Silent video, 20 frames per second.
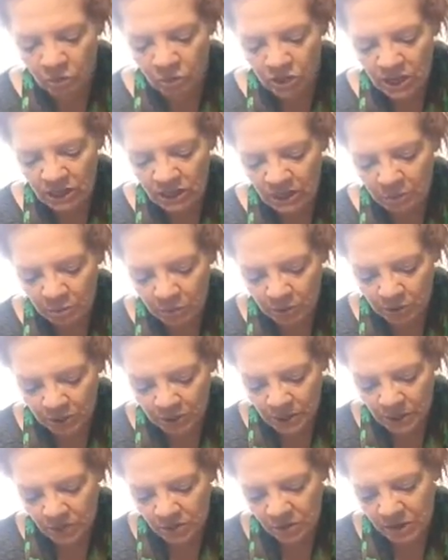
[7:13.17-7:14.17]
gently put it
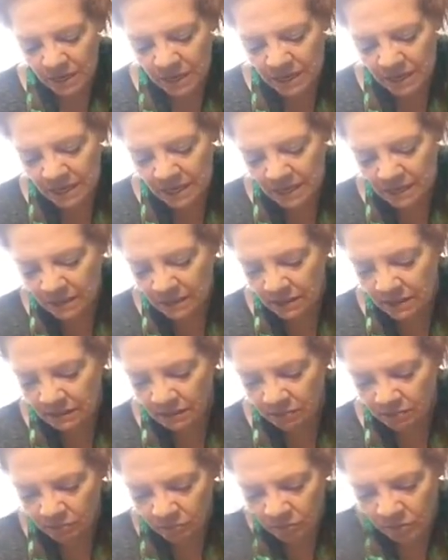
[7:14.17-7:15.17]
in your hand,
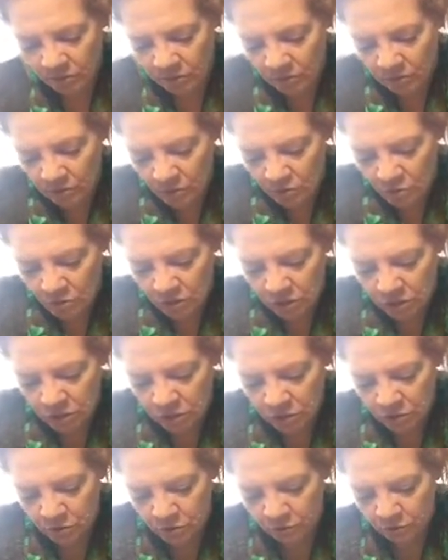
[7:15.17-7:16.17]
your
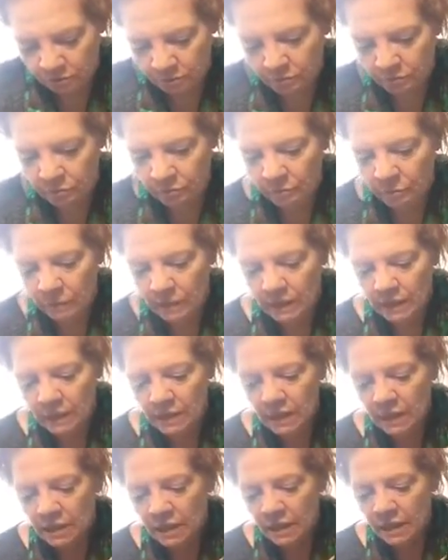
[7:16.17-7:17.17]
horseshoe,
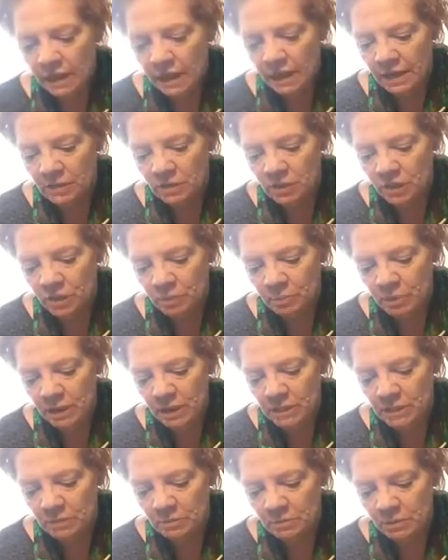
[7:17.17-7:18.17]
and just
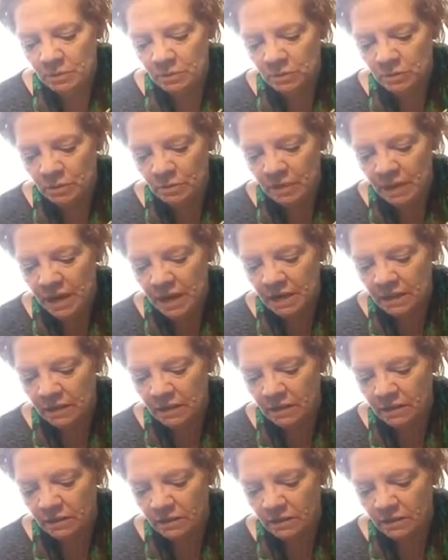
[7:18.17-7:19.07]
paint some glue on the back.